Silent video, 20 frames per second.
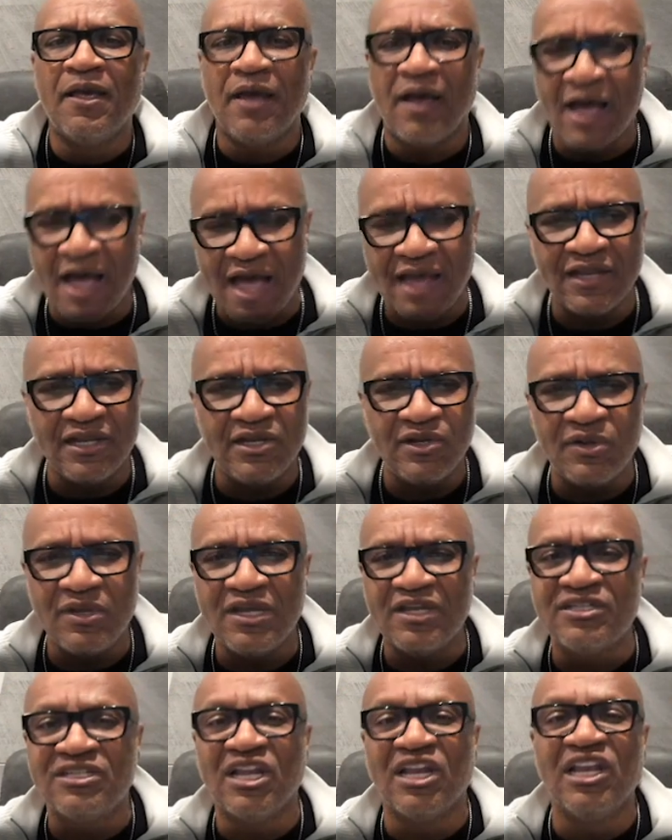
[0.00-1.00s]

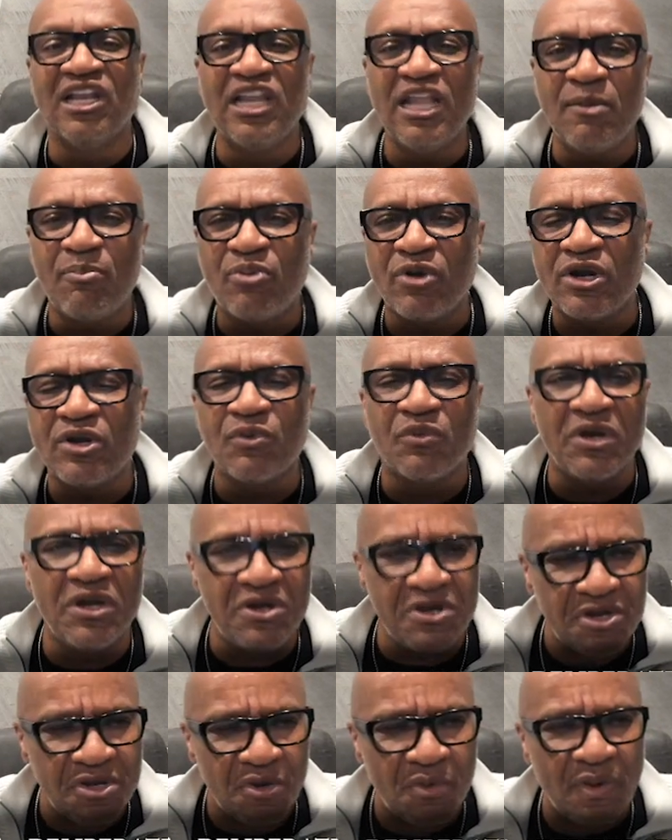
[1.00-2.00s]
hallelujah, deliberate
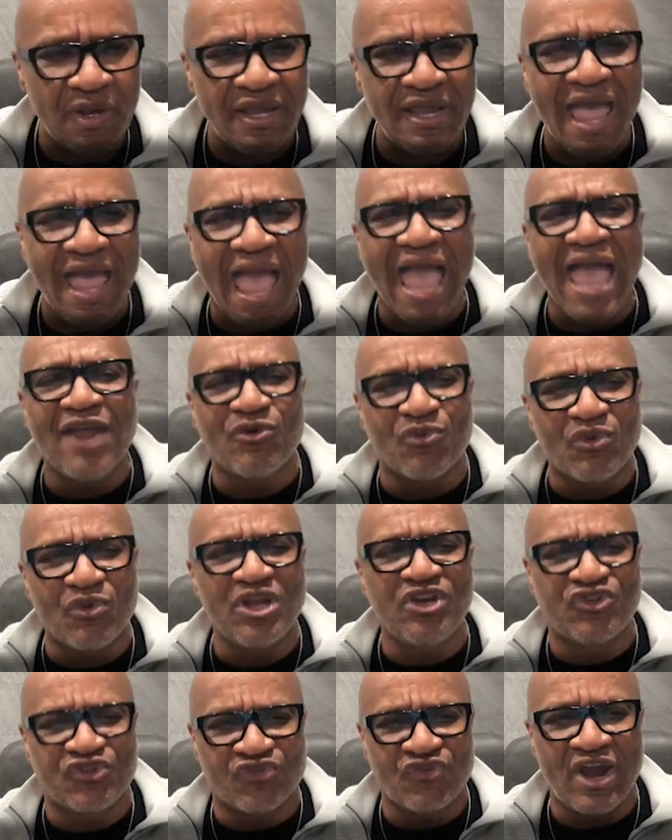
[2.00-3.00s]
renewing and
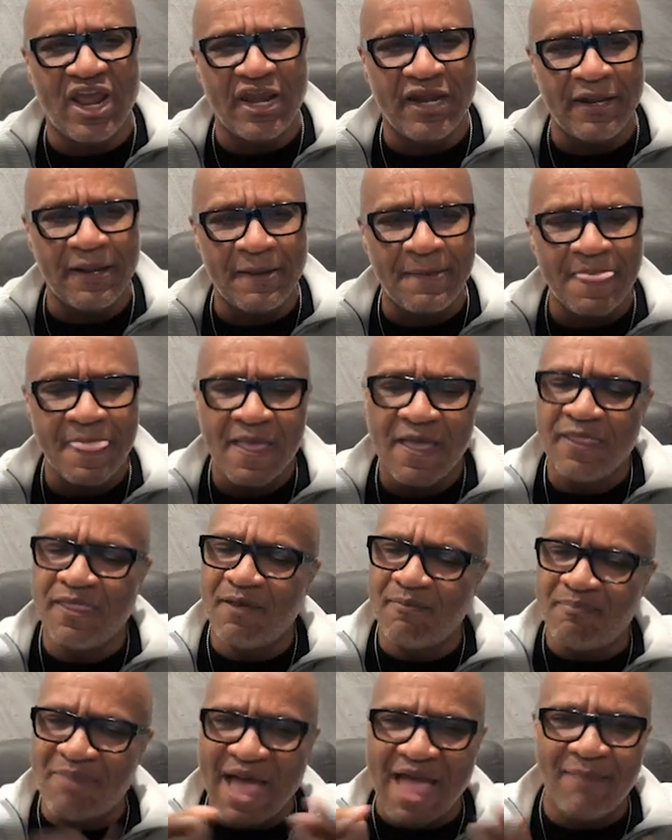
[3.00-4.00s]
retraining. The
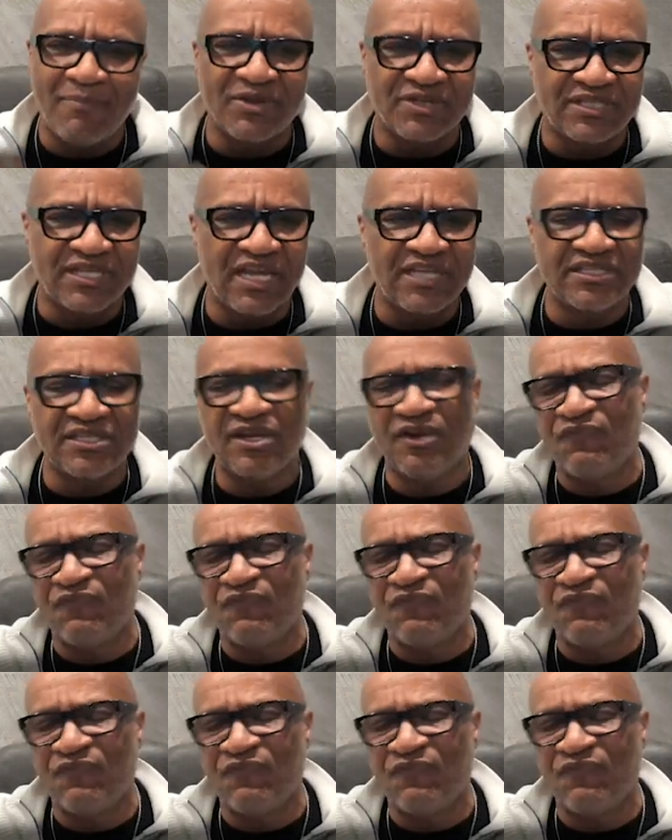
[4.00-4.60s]
Bible says in